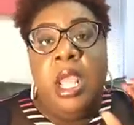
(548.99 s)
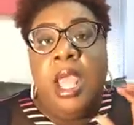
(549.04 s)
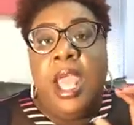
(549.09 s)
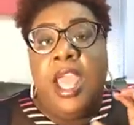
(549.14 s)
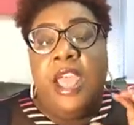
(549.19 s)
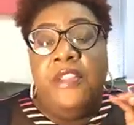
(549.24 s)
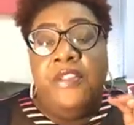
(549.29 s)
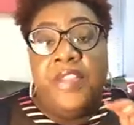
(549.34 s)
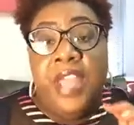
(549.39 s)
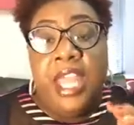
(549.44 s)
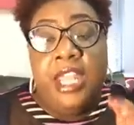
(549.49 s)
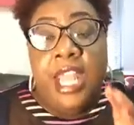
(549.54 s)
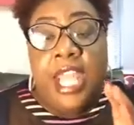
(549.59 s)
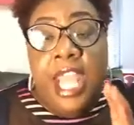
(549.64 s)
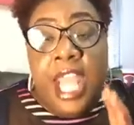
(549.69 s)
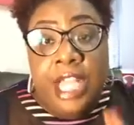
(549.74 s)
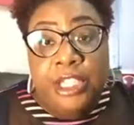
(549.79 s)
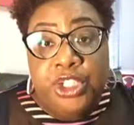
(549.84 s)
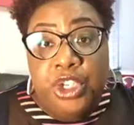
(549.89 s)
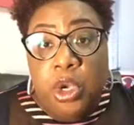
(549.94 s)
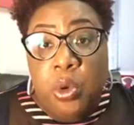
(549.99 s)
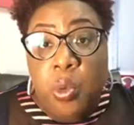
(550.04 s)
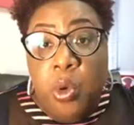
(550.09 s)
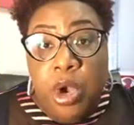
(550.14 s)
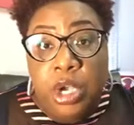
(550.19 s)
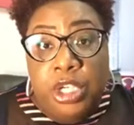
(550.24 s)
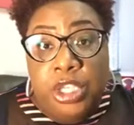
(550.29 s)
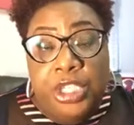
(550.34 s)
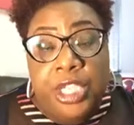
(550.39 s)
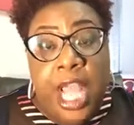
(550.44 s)
And then at your
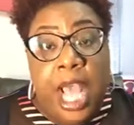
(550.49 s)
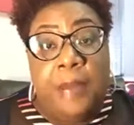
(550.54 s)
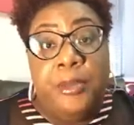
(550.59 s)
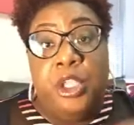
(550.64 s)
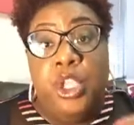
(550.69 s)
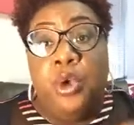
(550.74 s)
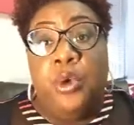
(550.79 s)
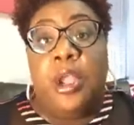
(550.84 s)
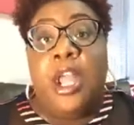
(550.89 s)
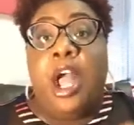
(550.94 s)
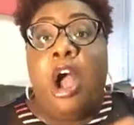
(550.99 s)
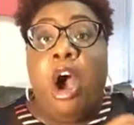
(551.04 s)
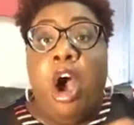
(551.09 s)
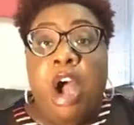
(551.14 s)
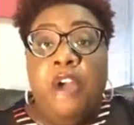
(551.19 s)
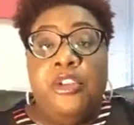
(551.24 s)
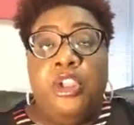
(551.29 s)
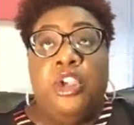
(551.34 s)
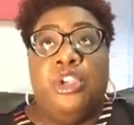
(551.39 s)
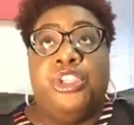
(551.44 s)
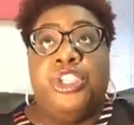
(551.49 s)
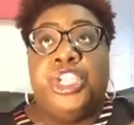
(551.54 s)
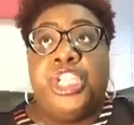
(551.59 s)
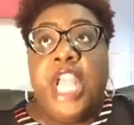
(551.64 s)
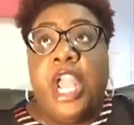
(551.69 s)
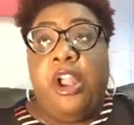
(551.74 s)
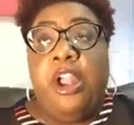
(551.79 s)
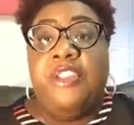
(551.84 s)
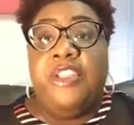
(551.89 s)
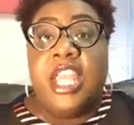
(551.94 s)
workshop, you're
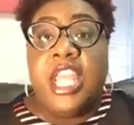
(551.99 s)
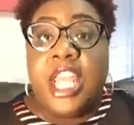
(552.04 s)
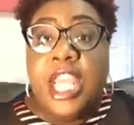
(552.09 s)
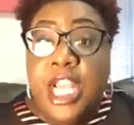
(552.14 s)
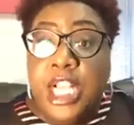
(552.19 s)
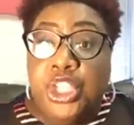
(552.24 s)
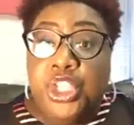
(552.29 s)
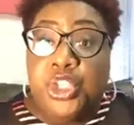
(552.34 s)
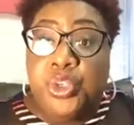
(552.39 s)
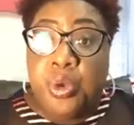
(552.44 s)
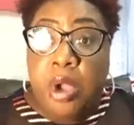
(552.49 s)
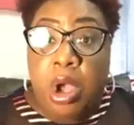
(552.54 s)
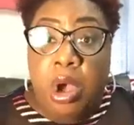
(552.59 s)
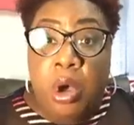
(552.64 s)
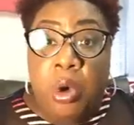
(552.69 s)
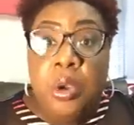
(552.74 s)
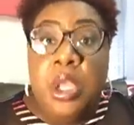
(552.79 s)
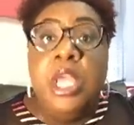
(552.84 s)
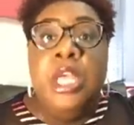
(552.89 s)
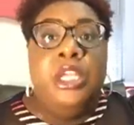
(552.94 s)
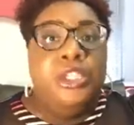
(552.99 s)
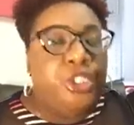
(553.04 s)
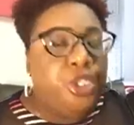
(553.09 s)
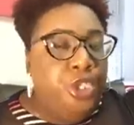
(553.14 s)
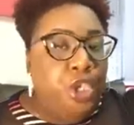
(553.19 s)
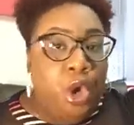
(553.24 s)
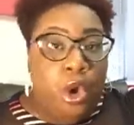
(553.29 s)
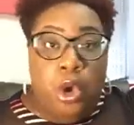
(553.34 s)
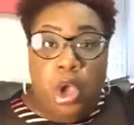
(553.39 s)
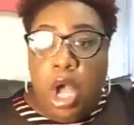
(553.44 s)
sharing the intro to
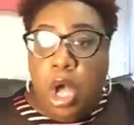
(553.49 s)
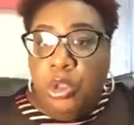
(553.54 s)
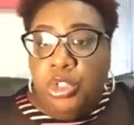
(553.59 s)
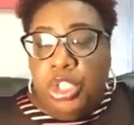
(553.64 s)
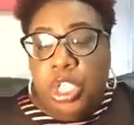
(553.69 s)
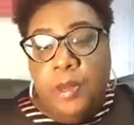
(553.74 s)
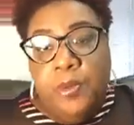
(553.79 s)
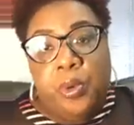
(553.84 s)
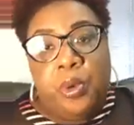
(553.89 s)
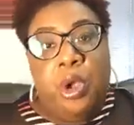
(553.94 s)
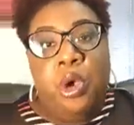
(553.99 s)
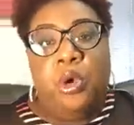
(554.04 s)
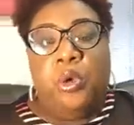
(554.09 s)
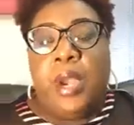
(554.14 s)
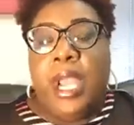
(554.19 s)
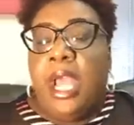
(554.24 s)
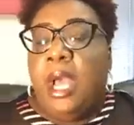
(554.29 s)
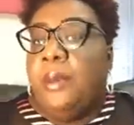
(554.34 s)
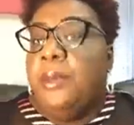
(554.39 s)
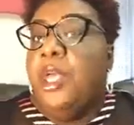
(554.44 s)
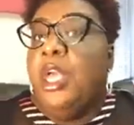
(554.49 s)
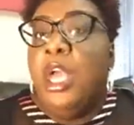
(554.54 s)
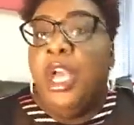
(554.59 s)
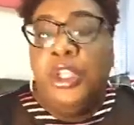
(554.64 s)
your coaching program,